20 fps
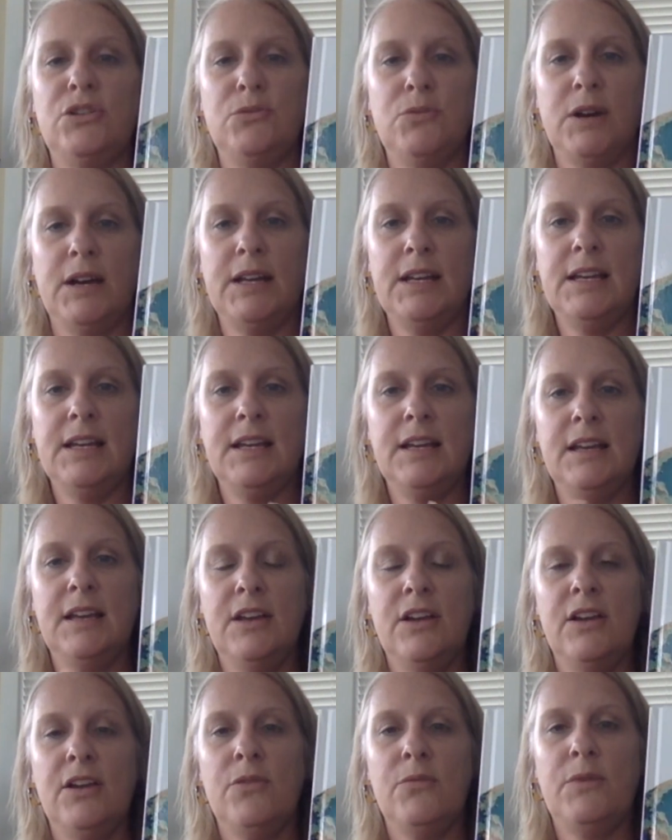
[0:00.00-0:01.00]
one.
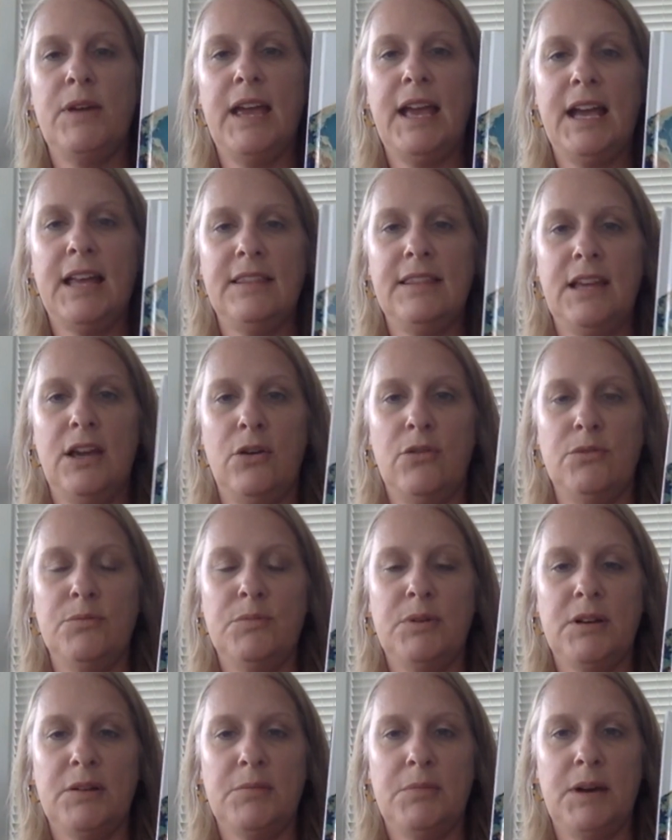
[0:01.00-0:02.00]
We had the old
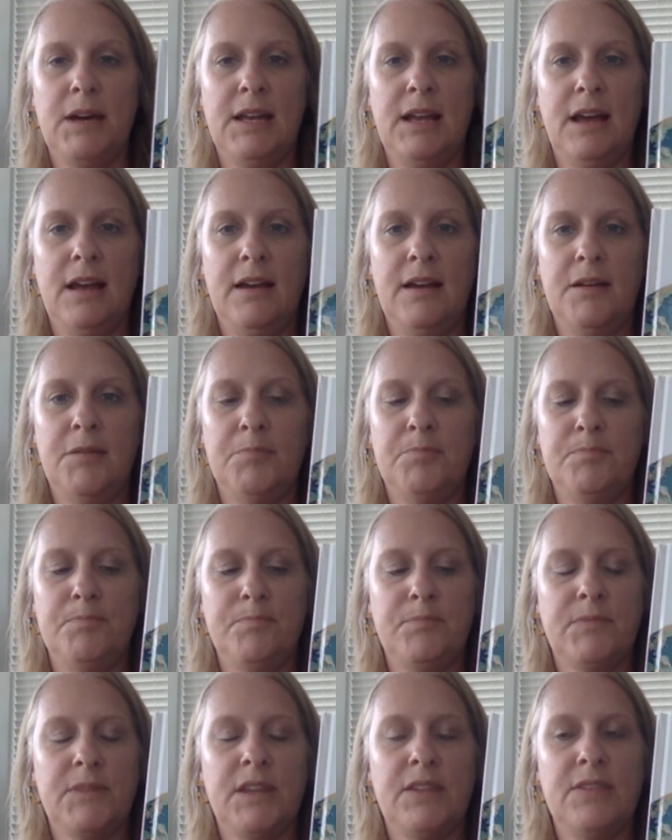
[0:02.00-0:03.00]
book, but
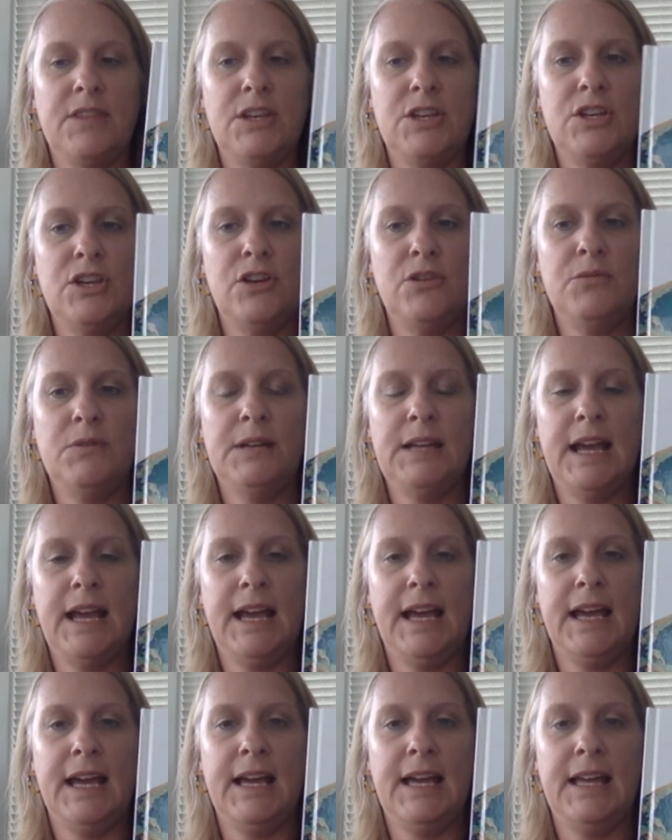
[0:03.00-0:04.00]
the new one
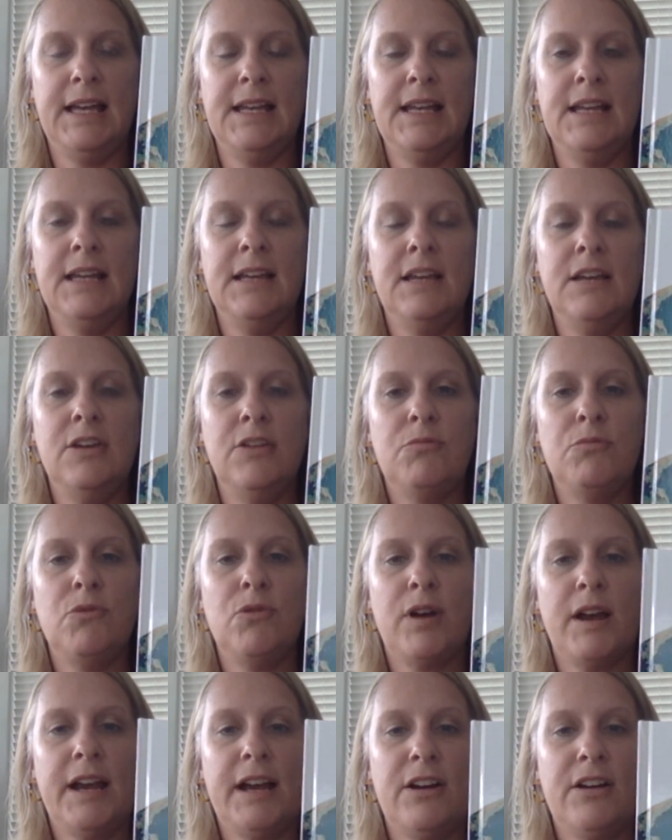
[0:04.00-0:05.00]
had
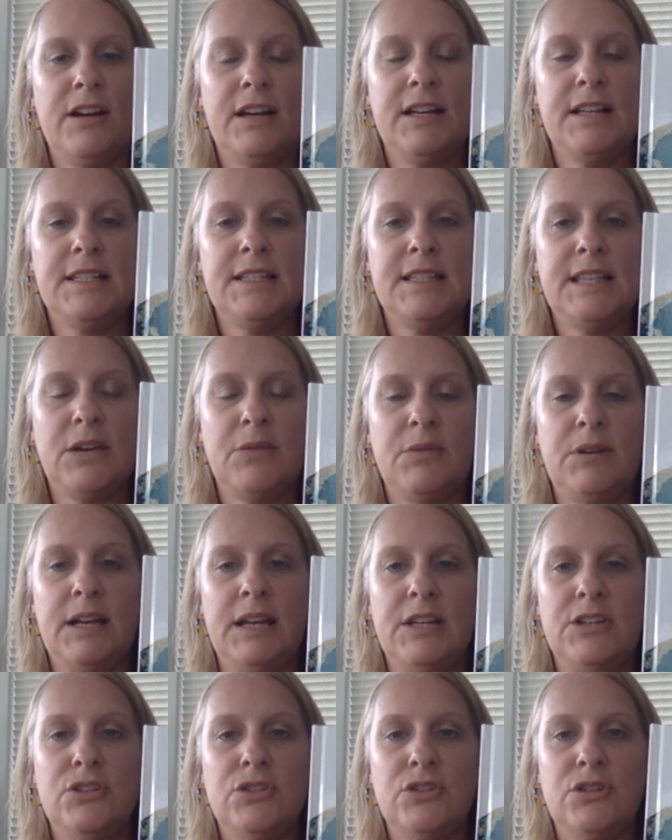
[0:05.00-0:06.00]
more areas that would
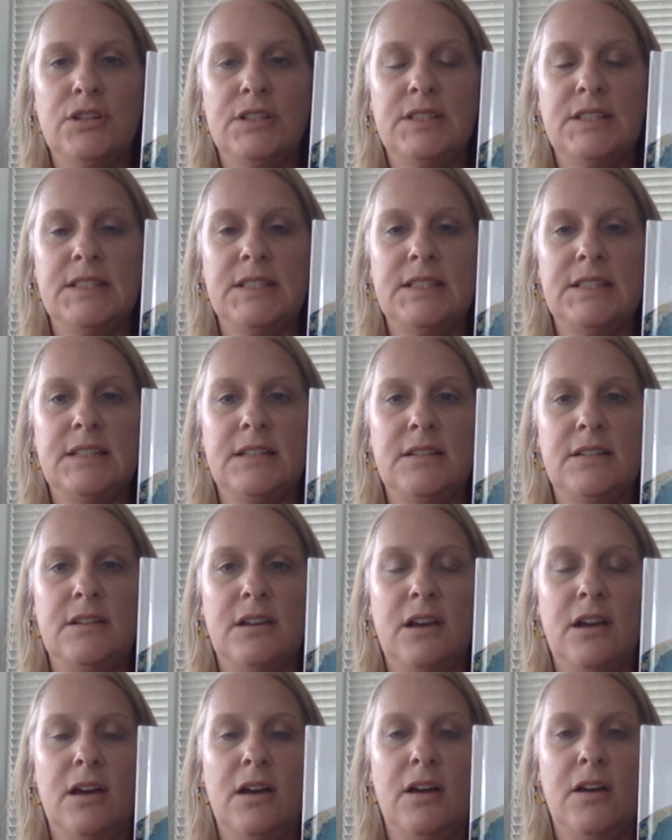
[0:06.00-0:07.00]
interest
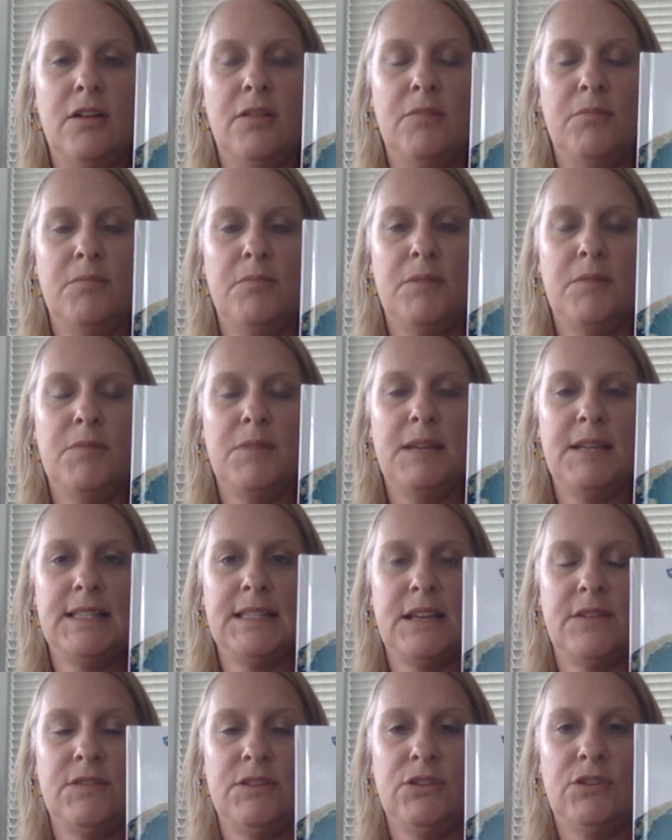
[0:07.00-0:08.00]
my
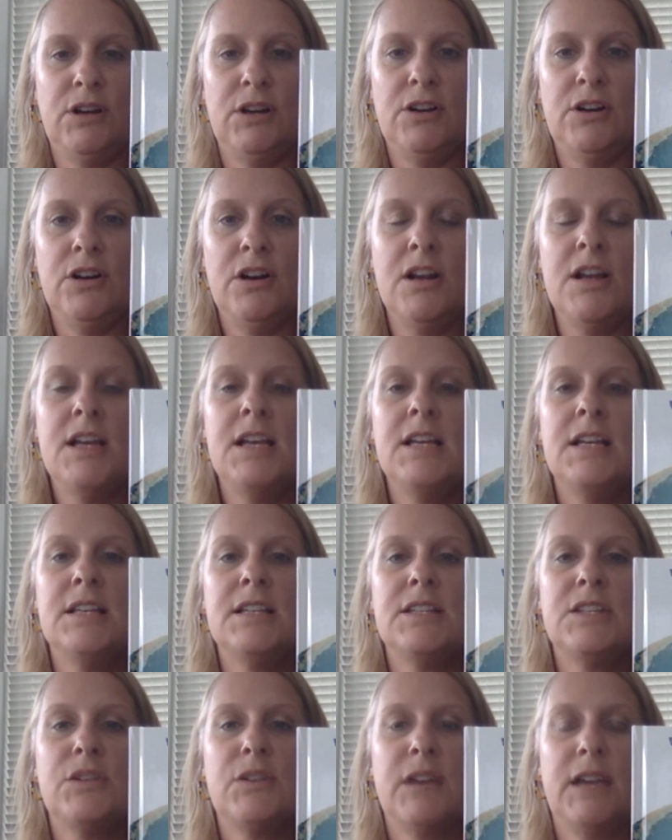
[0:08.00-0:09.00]
7th grader,
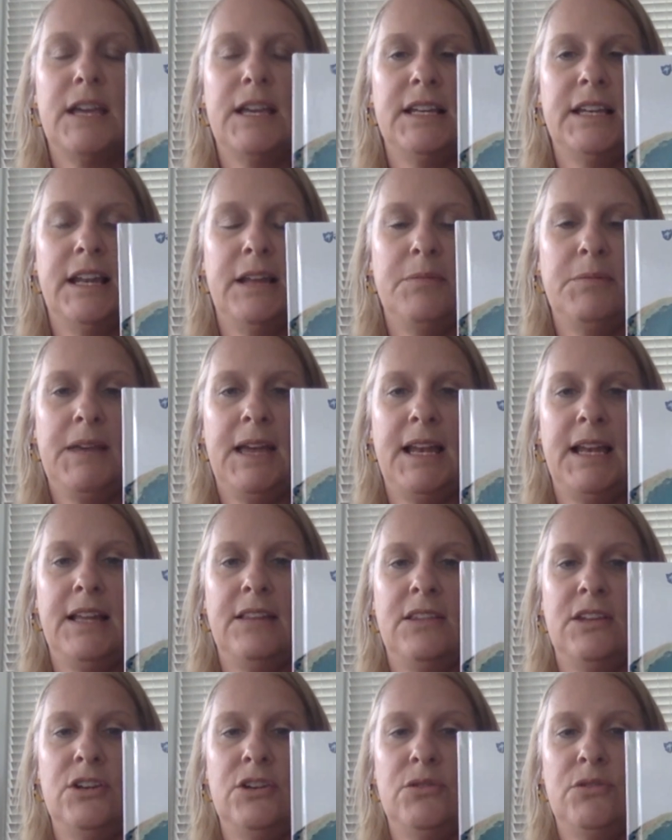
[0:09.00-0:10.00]
so I ended up
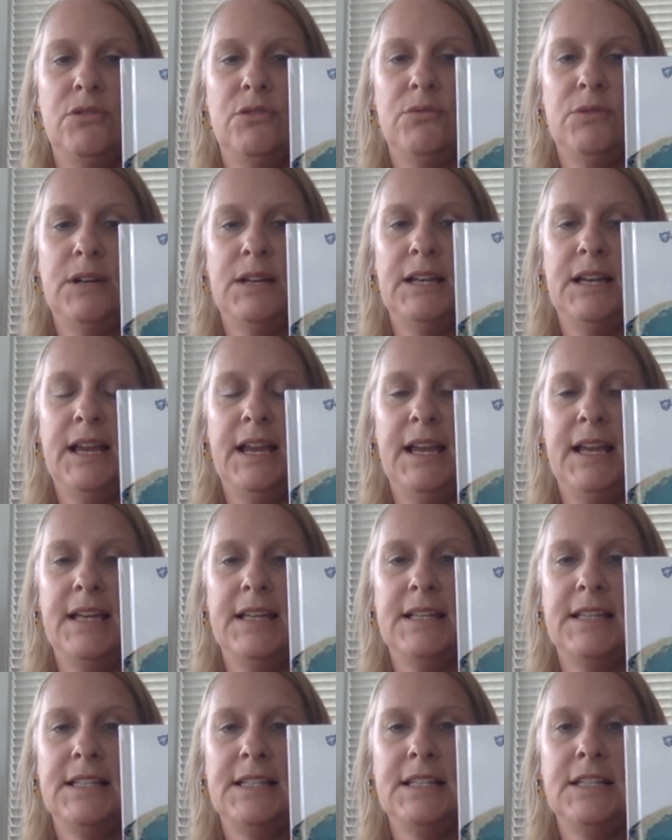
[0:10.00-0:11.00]
getting the newer one
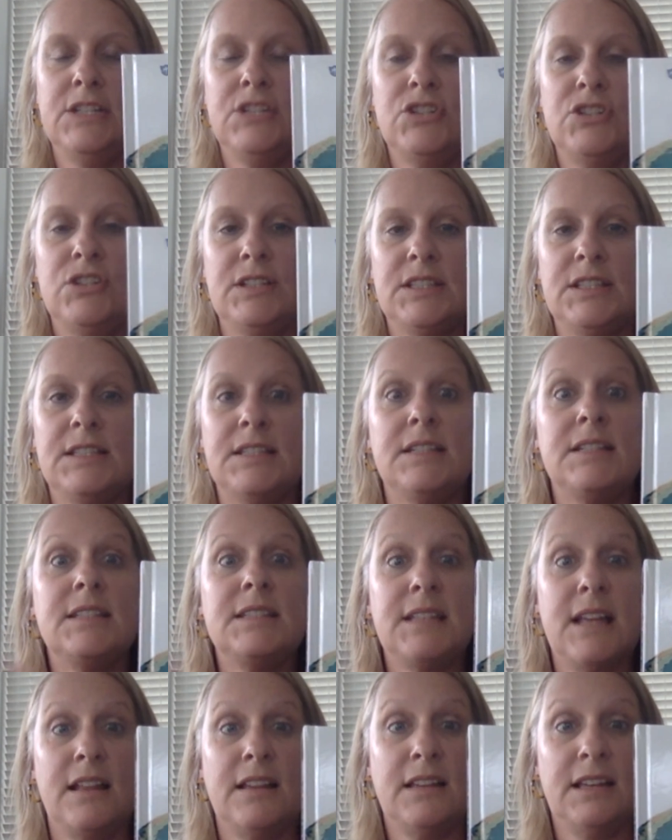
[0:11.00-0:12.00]
and just
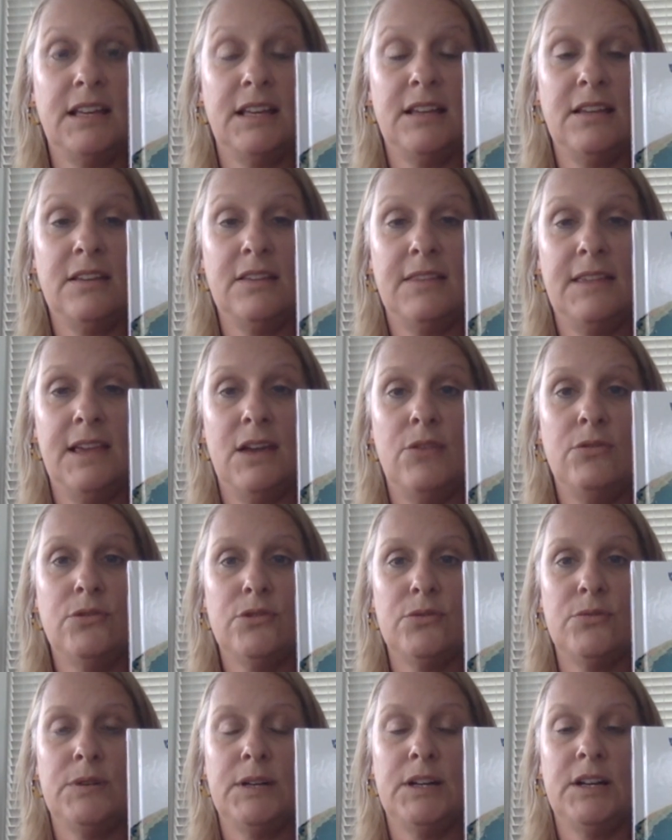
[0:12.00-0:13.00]
selling the
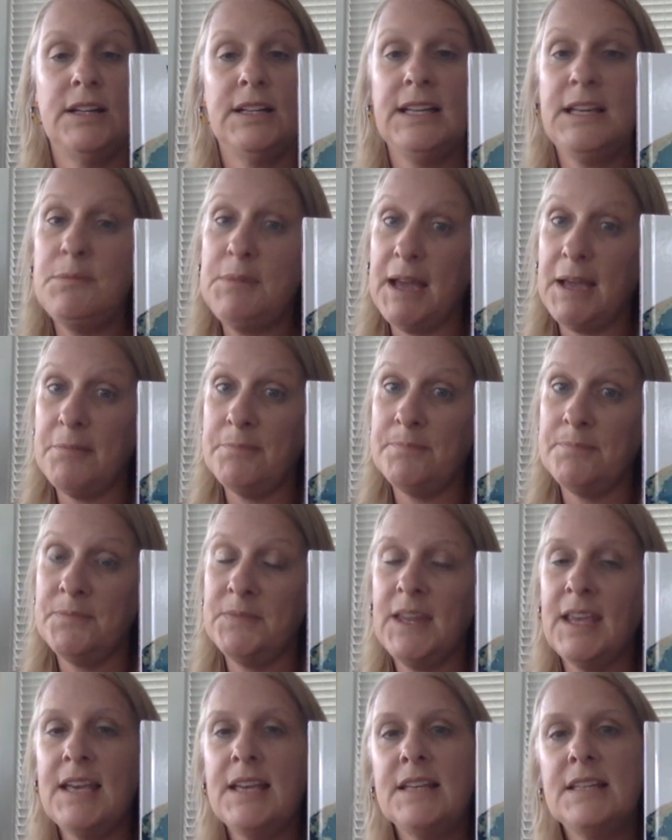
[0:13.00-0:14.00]
older one on eBay.
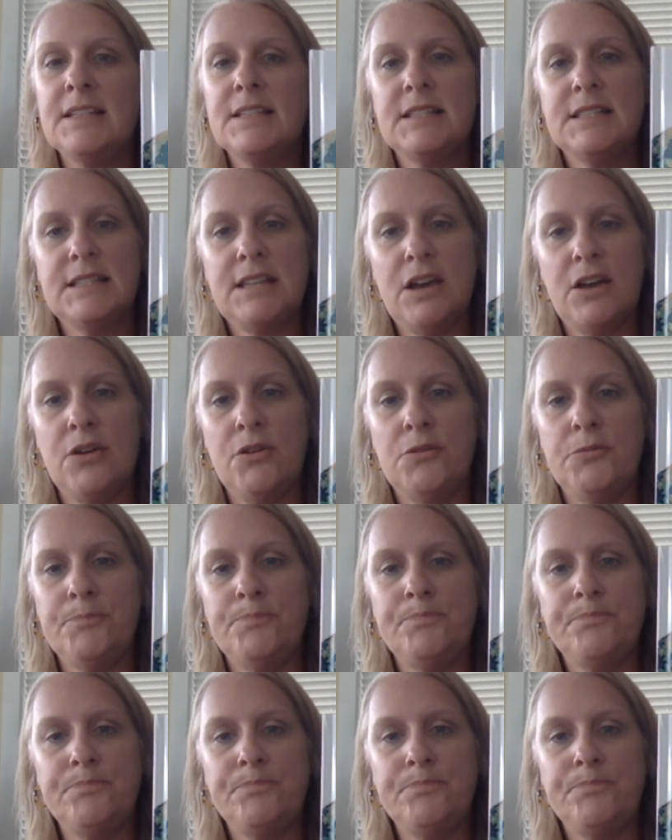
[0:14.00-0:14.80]
So